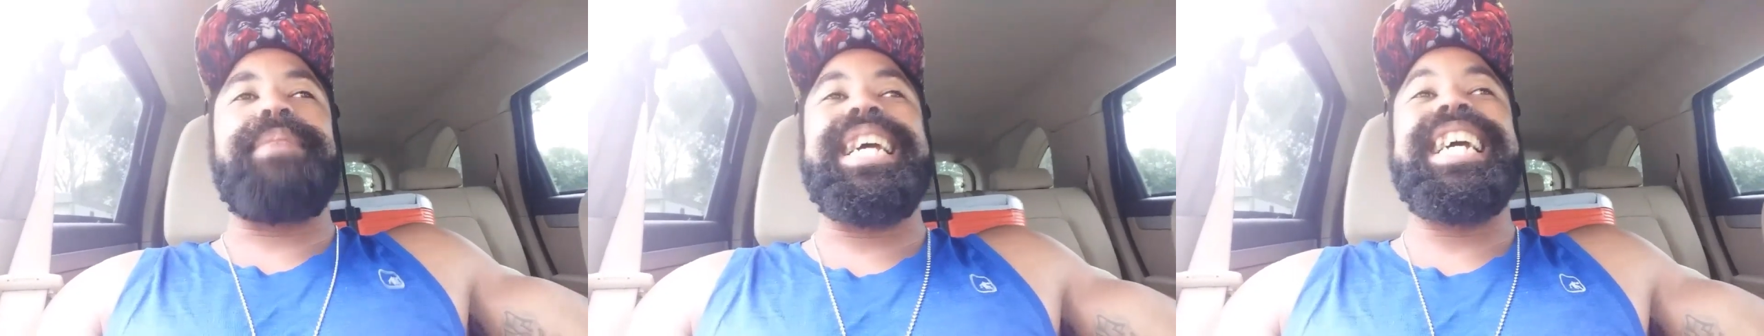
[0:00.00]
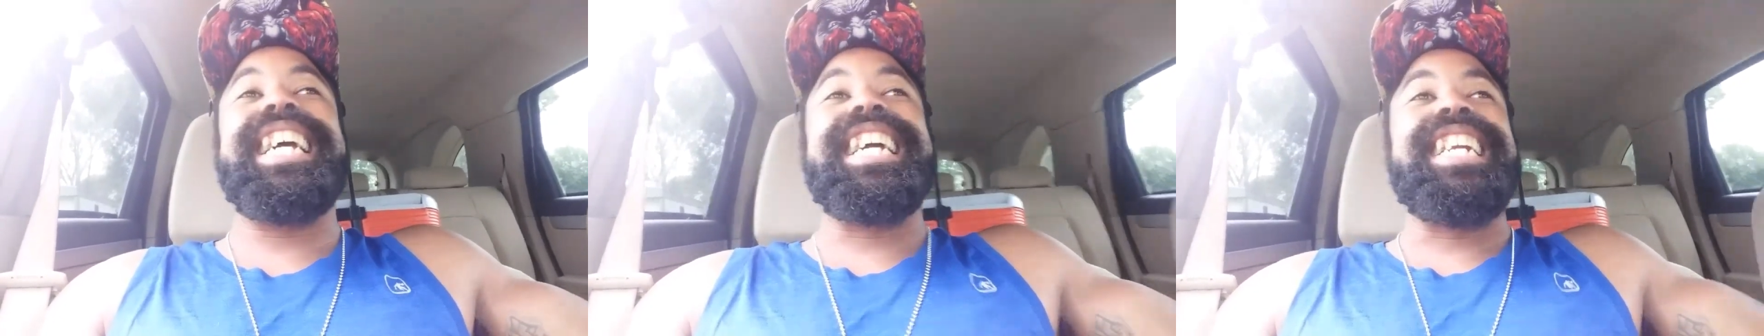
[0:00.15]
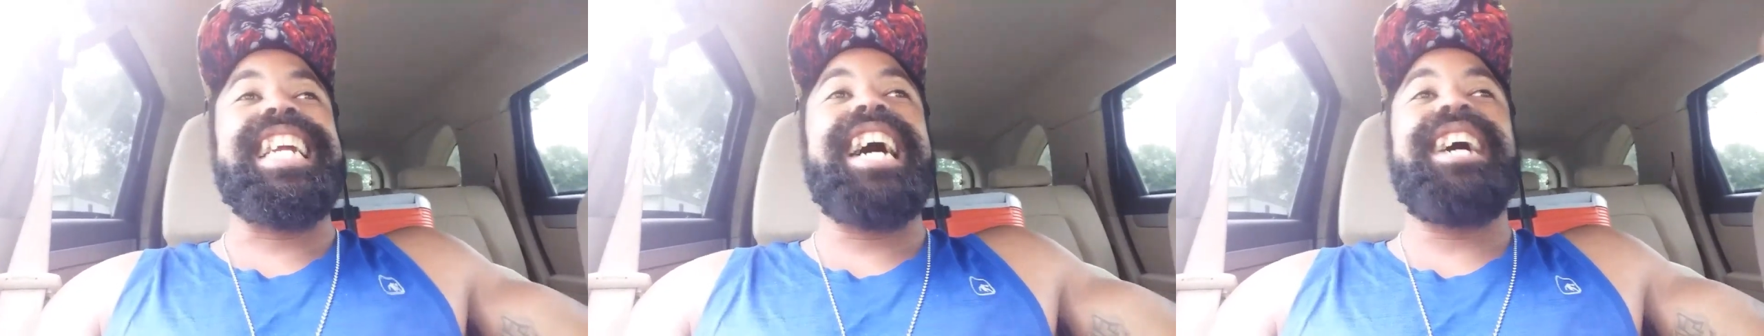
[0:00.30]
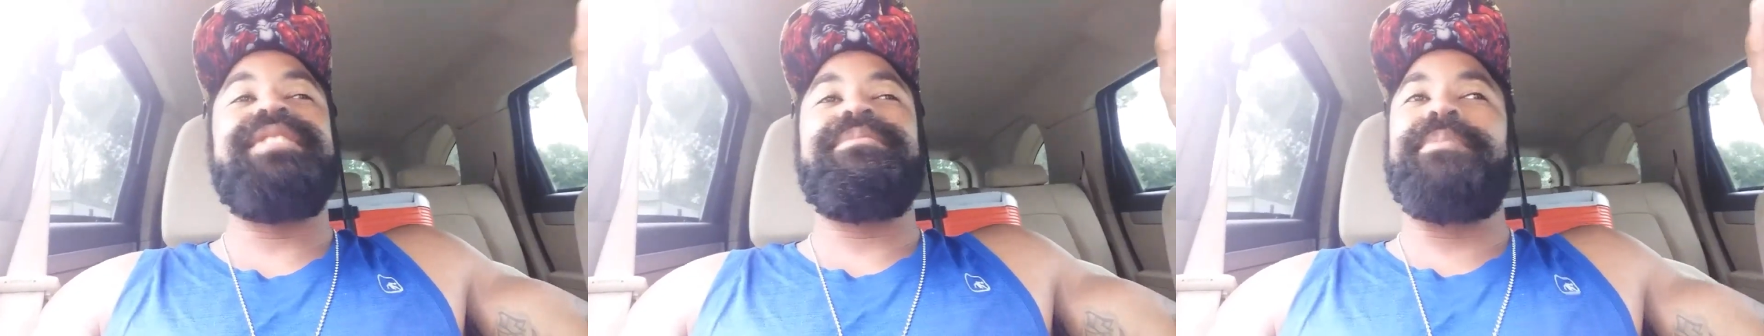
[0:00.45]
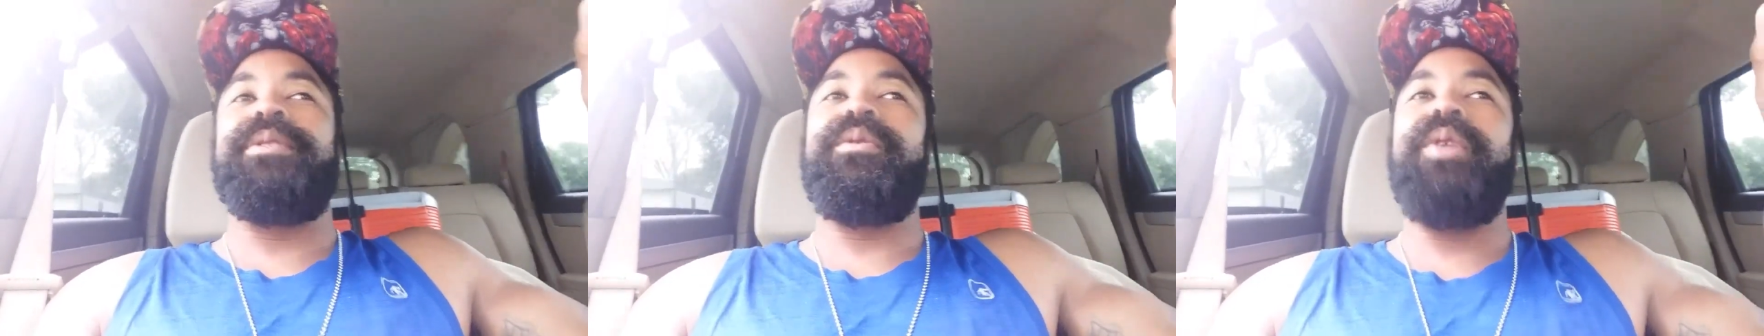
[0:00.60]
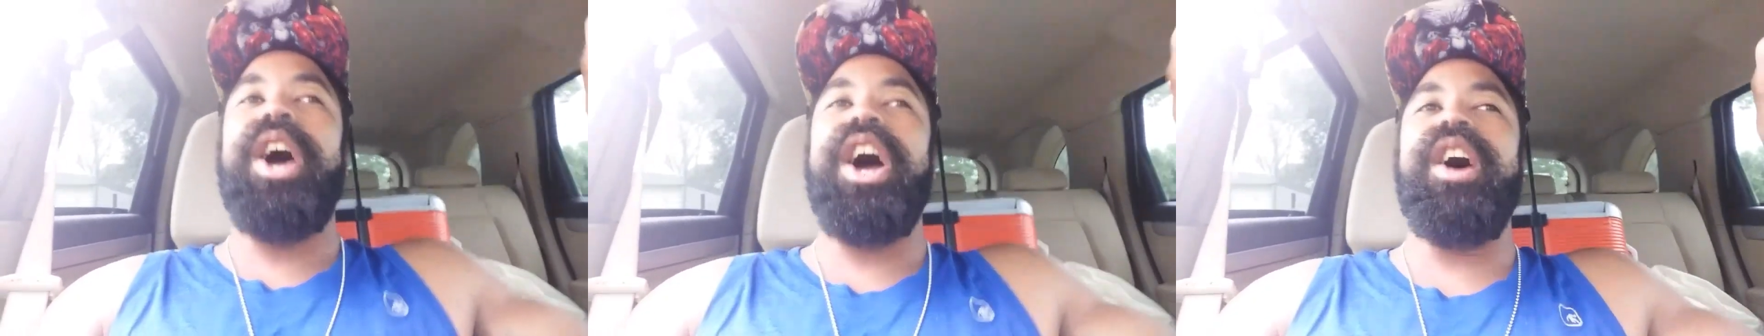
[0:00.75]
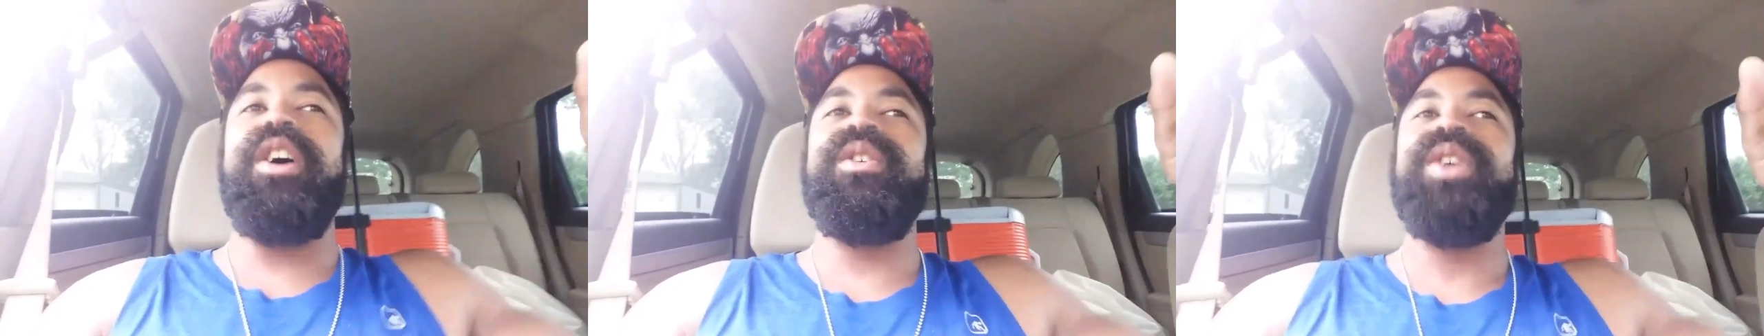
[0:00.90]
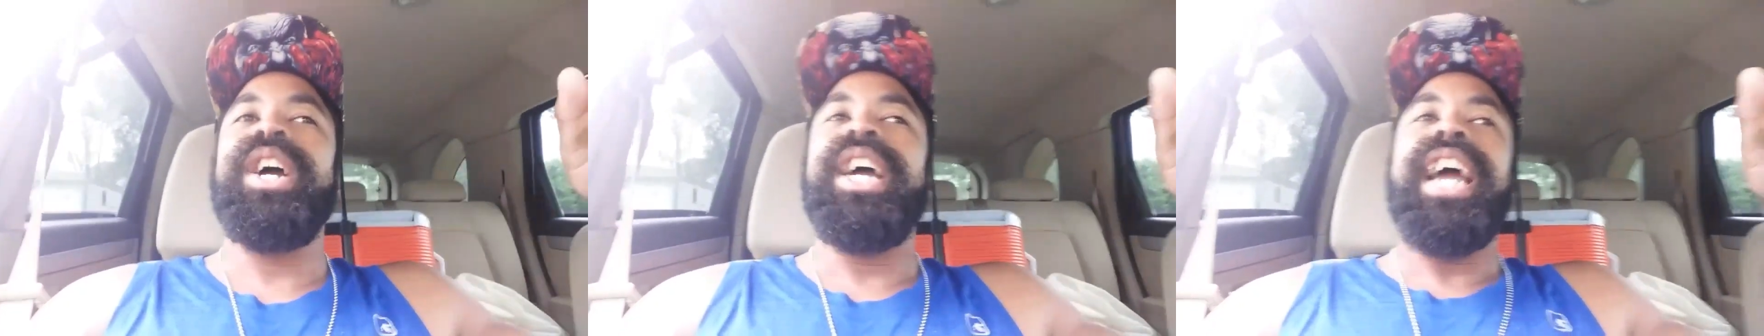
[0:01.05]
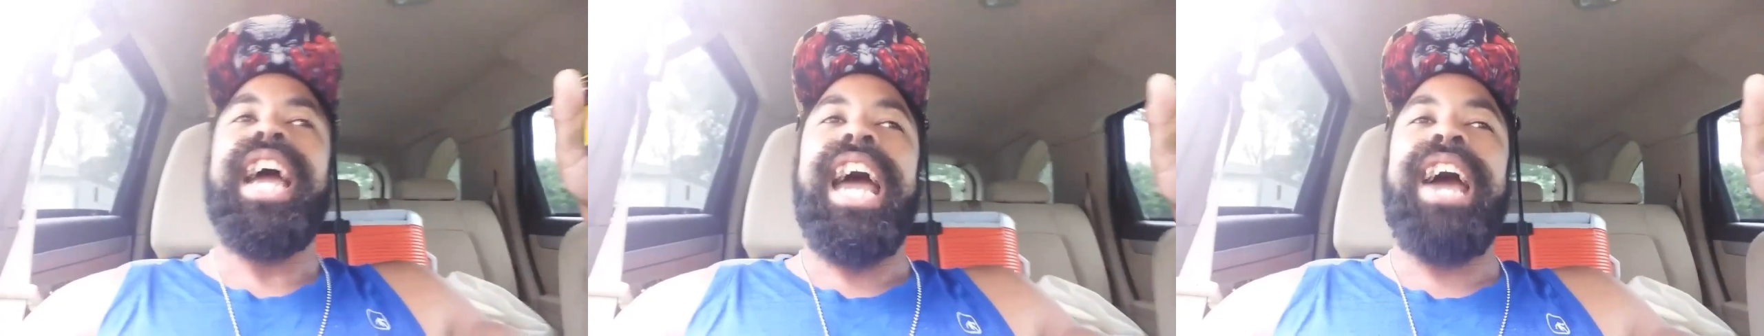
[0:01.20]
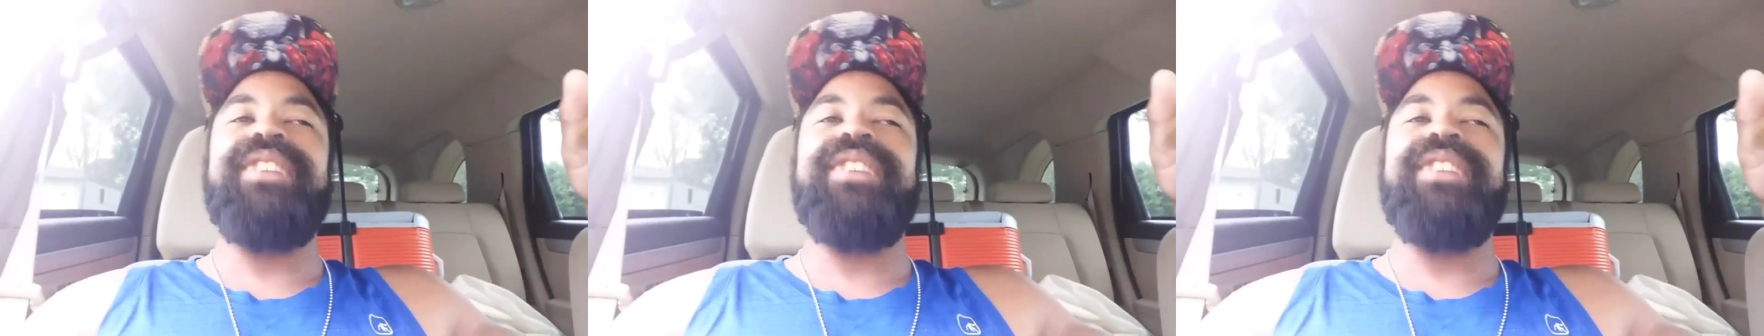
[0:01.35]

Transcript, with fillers: big announcement. Whoa!